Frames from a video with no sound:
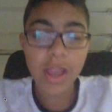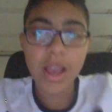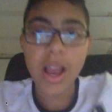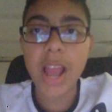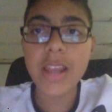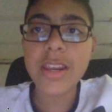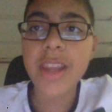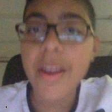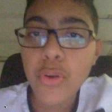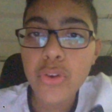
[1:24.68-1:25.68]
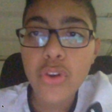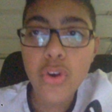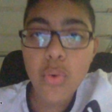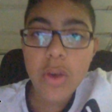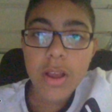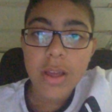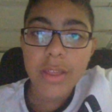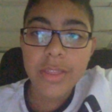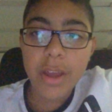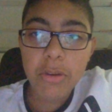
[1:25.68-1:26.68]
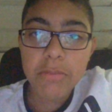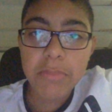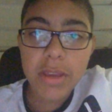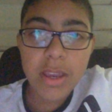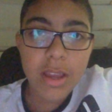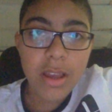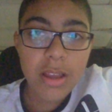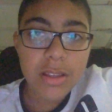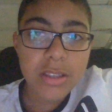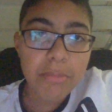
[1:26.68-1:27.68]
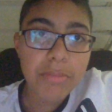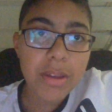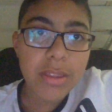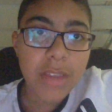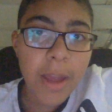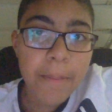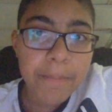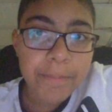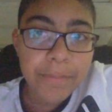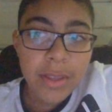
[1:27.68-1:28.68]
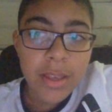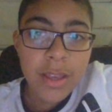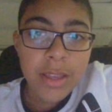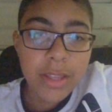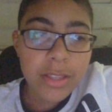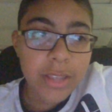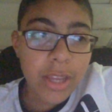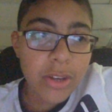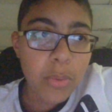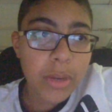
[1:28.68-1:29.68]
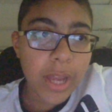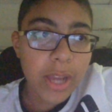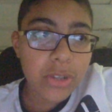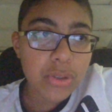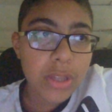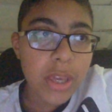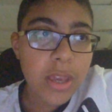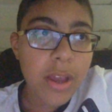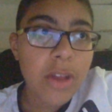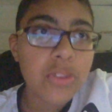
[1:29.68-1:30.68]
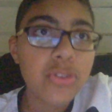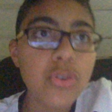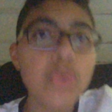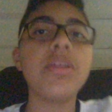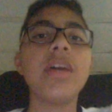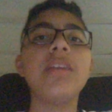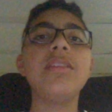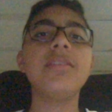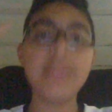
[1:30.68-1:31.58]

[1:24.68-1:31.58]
I never knew that would be something that Nintendo would actually do.